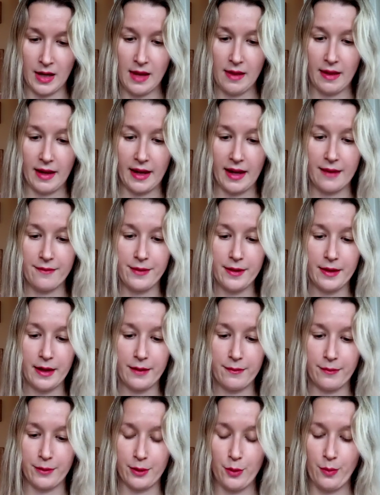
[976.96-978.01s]
Like, I feel like
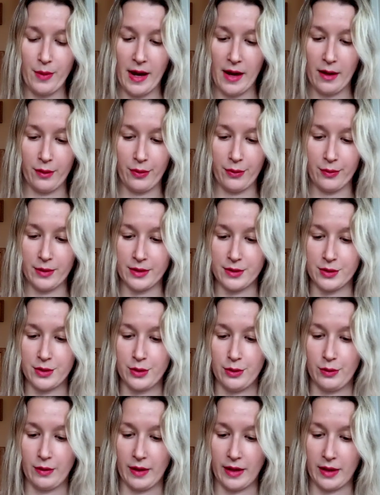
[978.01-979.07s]
for you, pile 3
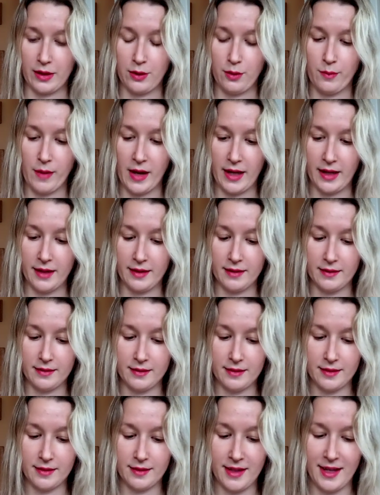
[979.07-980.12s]
too, like you might,
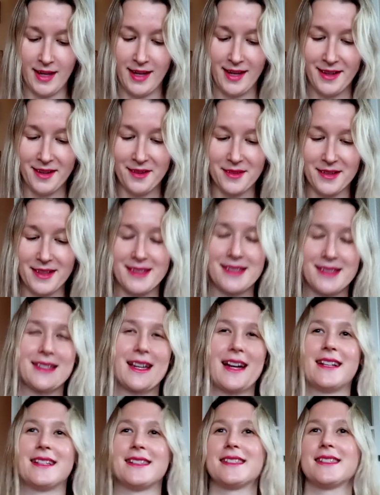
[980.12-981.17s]
it's
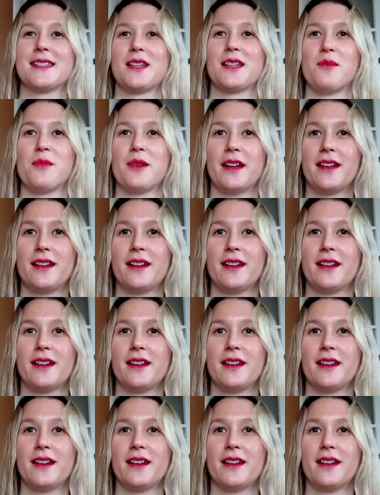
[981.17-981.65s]
kind of silly,